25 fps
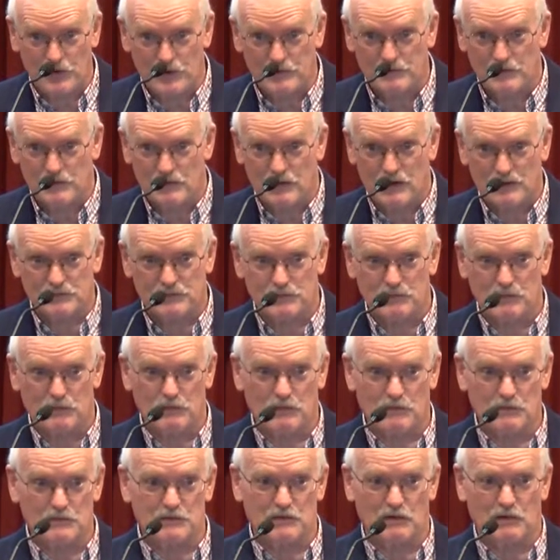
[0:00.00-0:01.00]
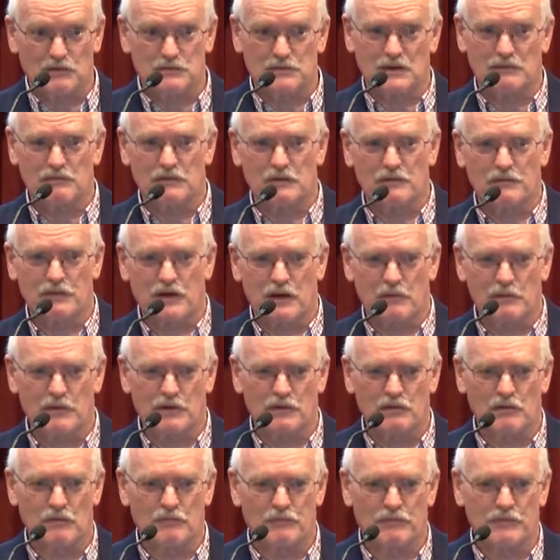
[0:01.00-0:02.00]
International Controlled Traffic Farming
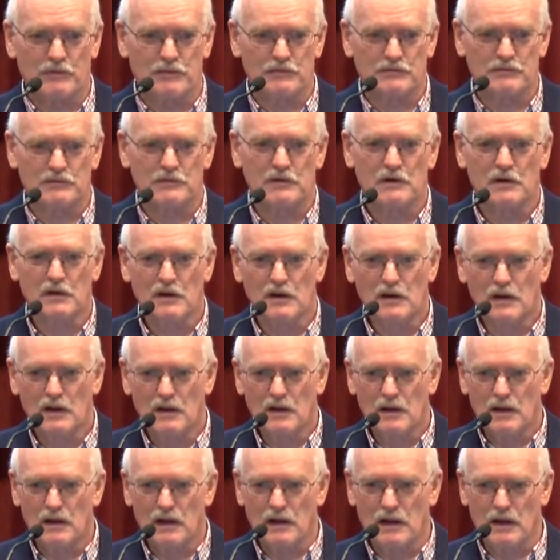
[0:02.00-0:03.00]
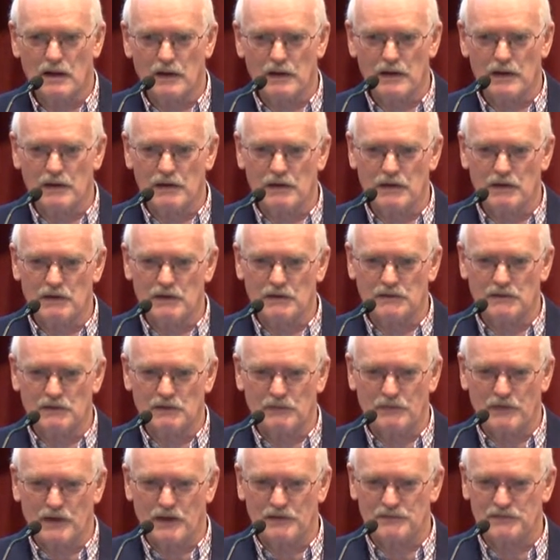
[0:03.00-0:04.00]
Conference in early
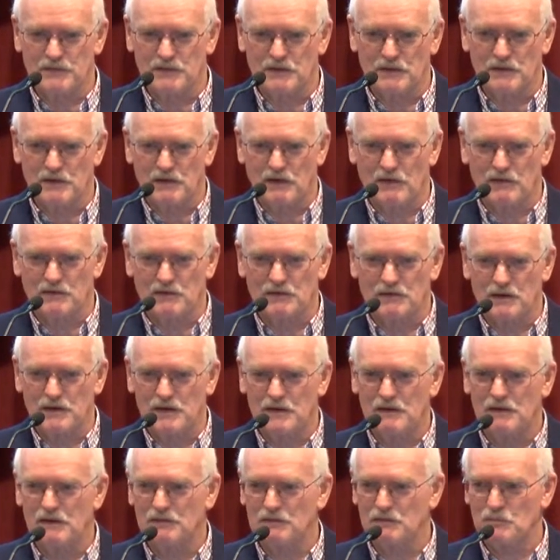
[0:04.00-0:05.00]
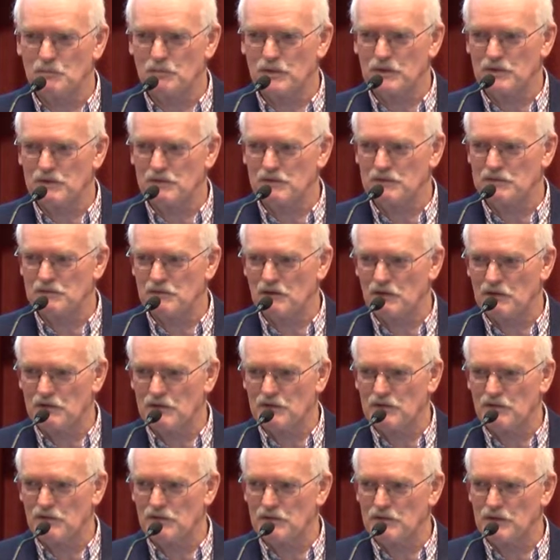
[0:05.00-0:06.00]
2019. Hasn't been
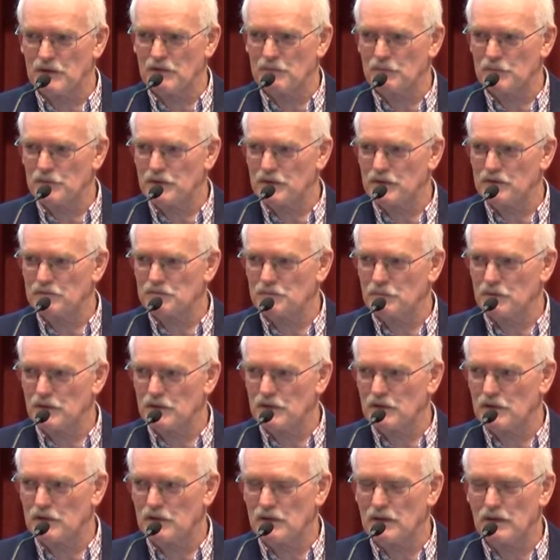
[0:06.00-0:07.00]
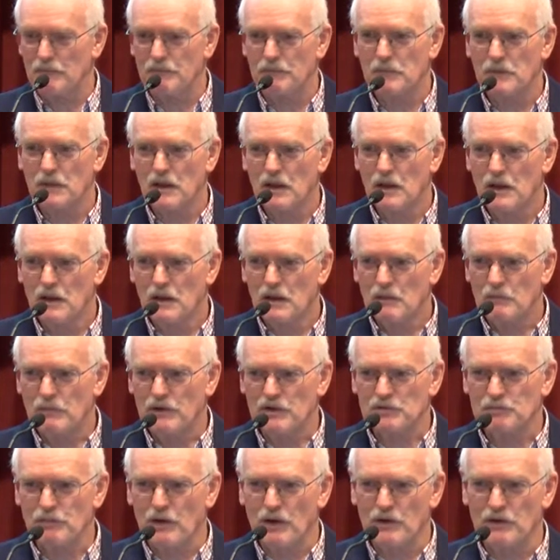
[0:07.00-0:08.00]
decided on yet, but it's been
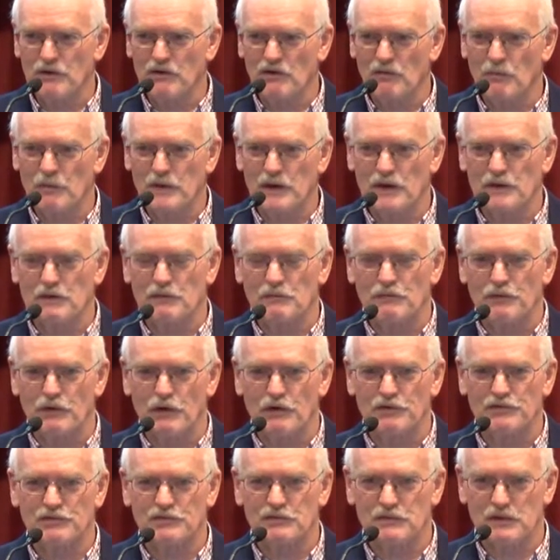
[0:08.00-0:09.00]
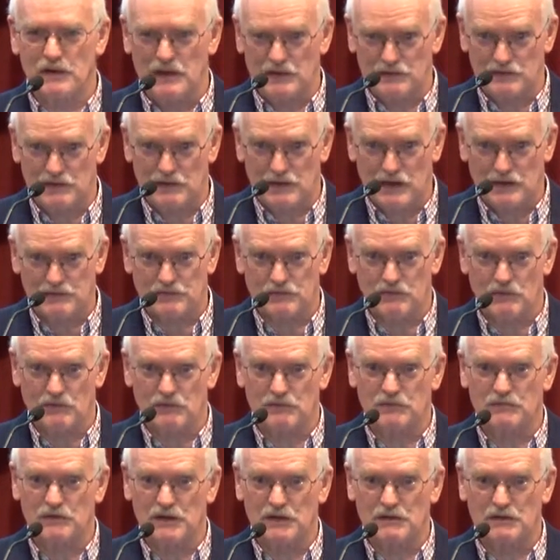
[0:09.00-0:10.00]
spoken of. We had the first international
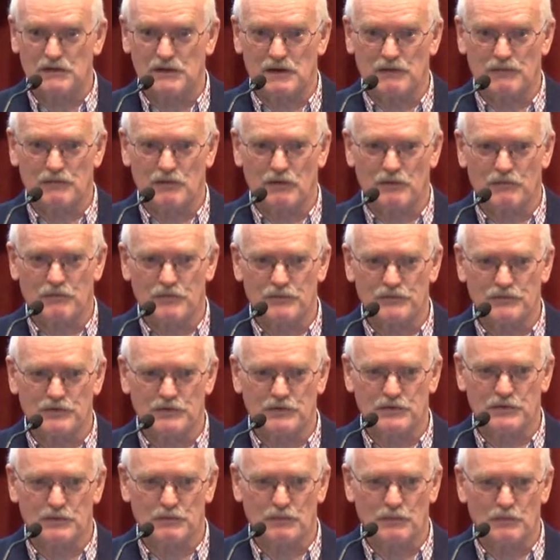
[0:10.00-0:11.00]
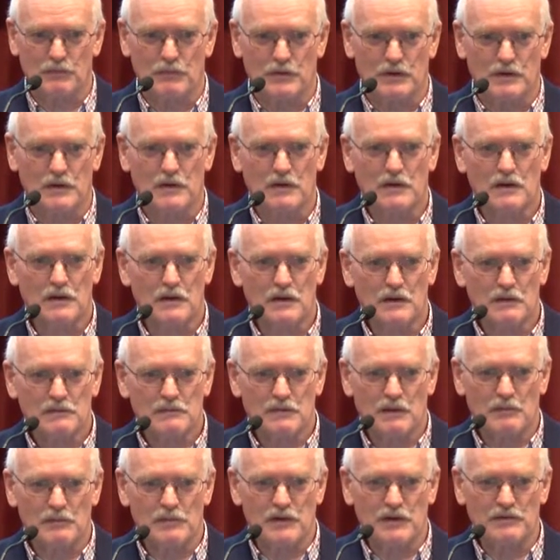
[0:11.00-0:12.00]
CTF conference in Toowoomba
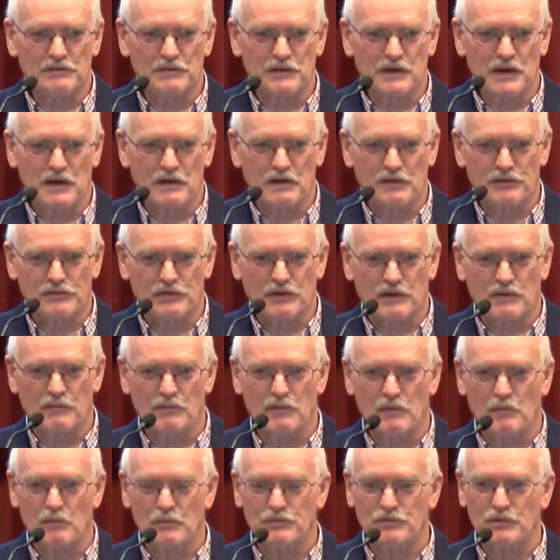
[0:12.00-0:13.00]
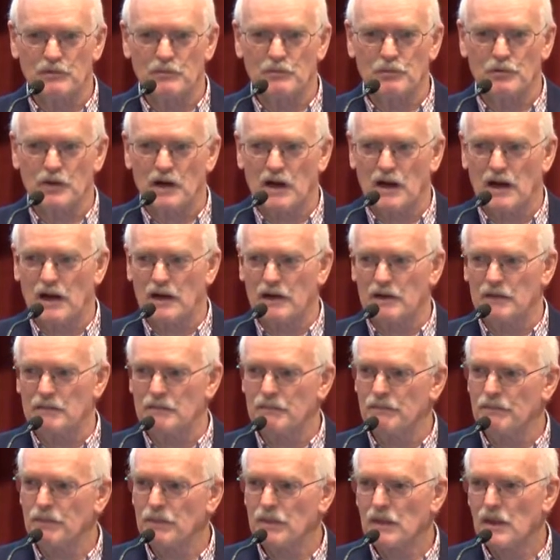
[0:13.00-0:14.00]
some years ago. The second one was in Prague, and